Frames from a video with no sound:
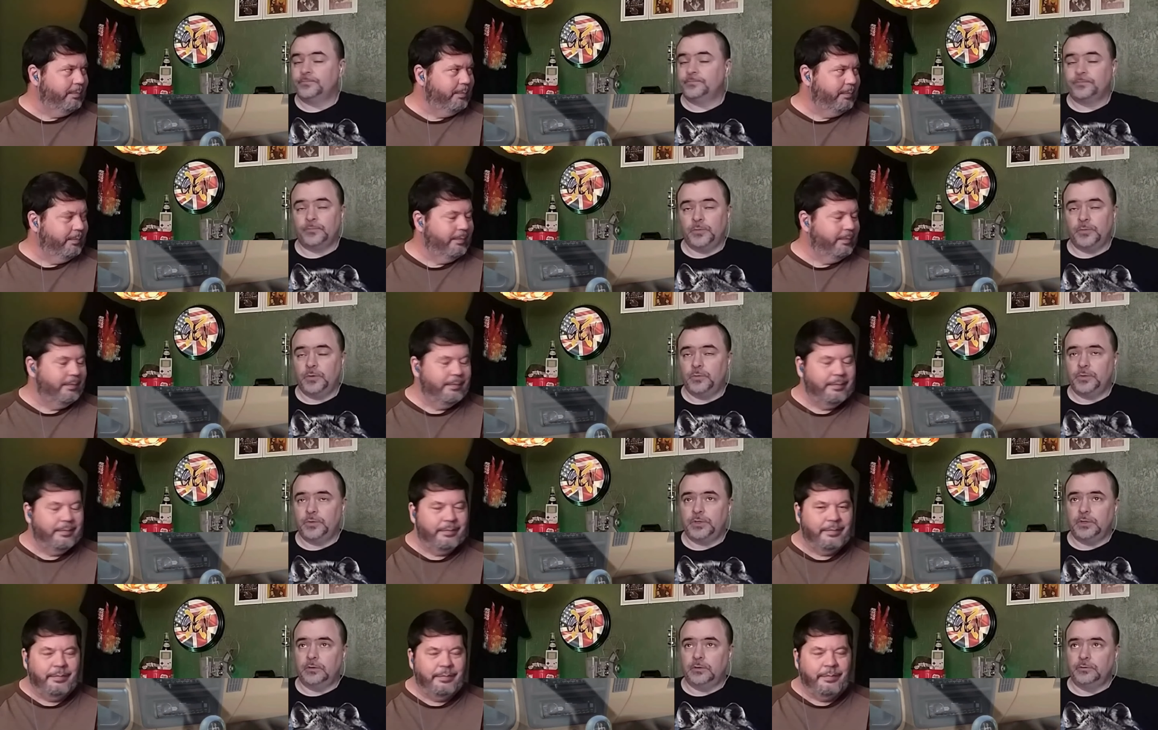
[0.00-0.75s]
Speaker 1: with the
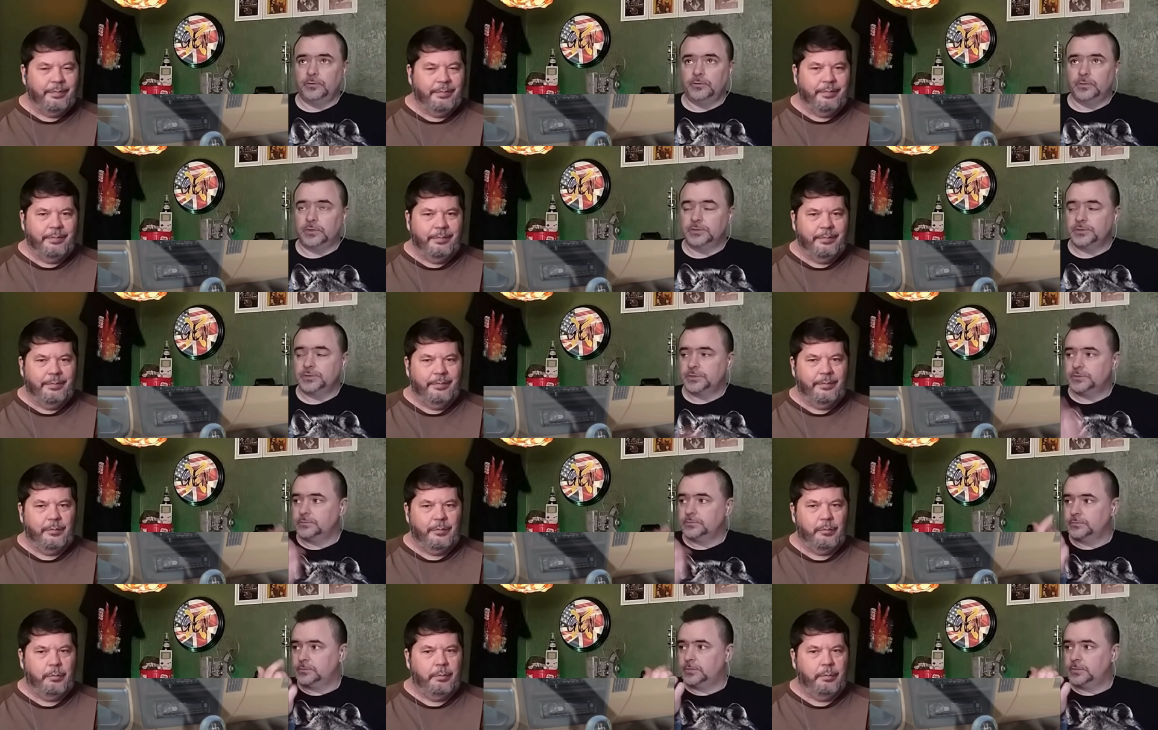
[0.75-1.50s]
older ones,
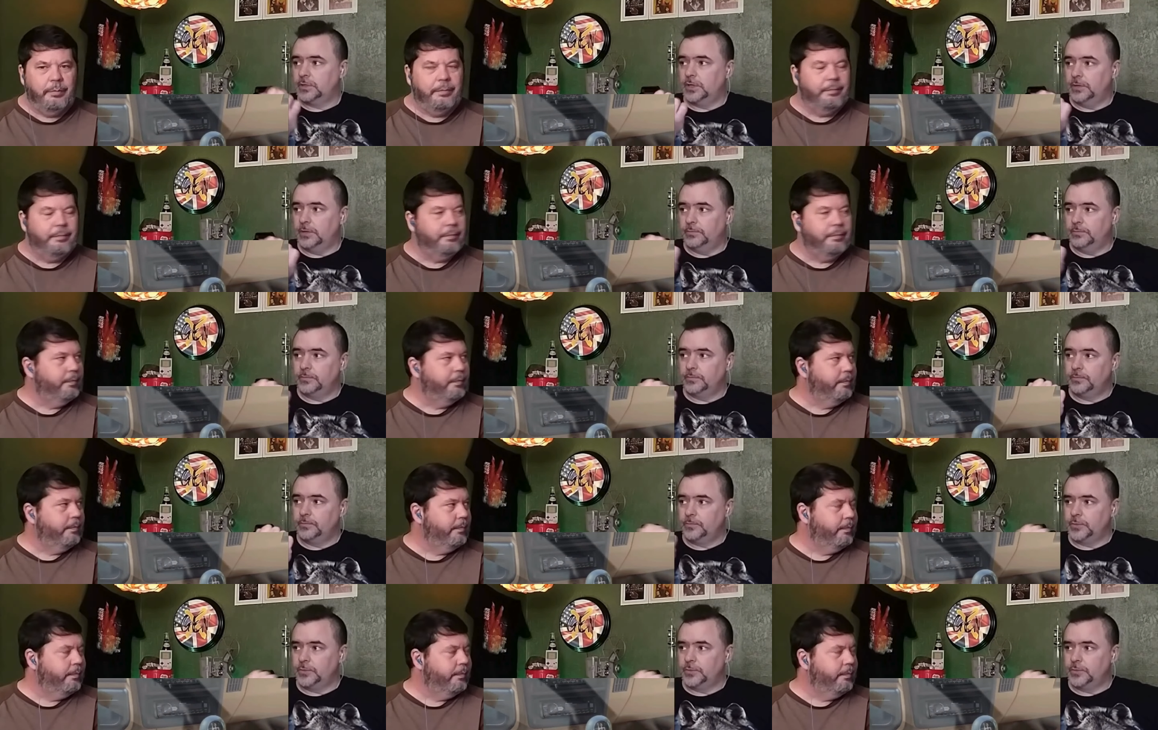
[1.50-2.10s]
uh, with